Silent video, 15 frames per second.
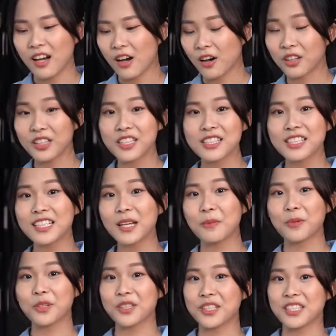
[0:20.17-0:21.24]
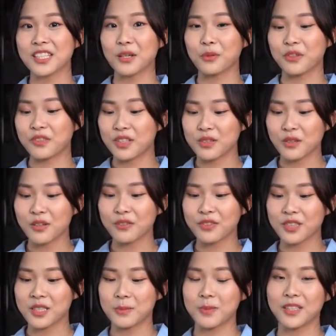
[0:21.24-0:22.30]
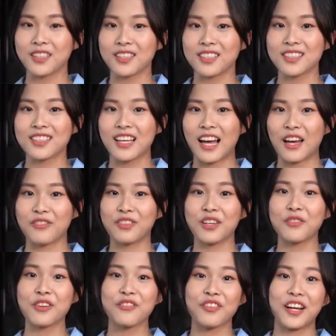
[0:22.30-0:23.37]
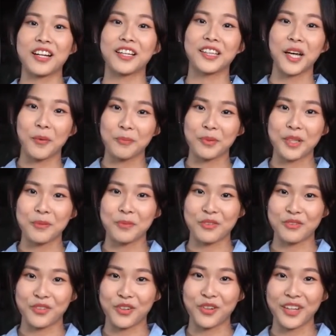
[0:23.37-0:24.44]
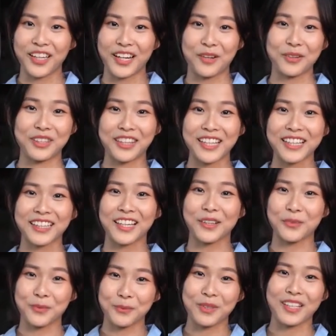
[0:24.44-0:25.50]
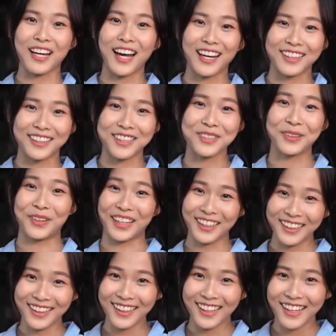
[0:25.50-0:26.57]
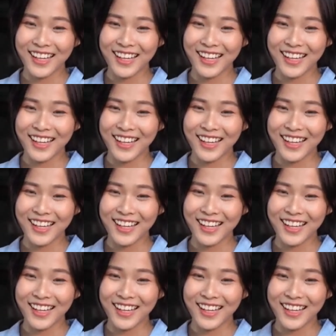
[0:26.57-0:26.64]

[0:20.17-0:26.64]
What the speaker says: Honestly, I'm gonna start with this one first because I've never fried a dumpling before and I would think that it will be the hardest one.